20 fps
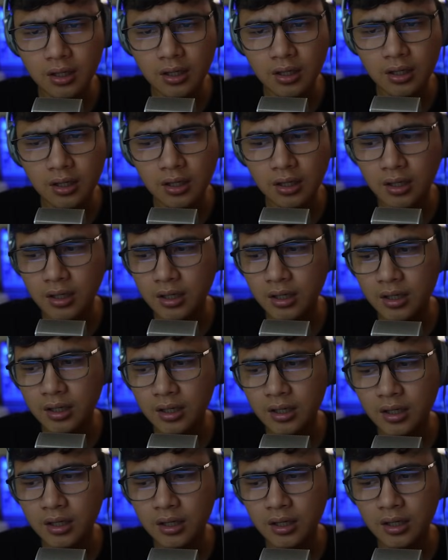
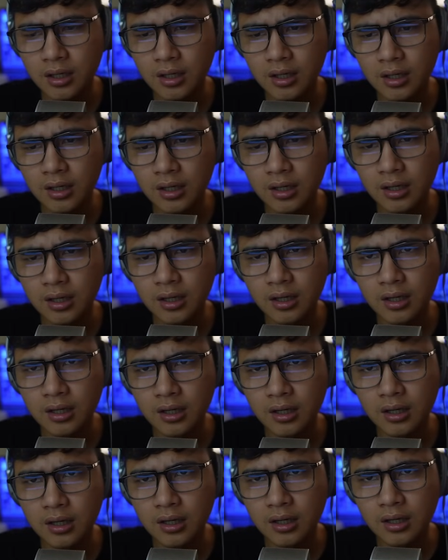
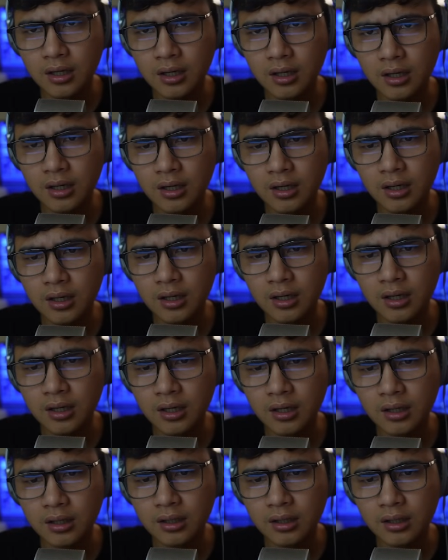Nothing is said.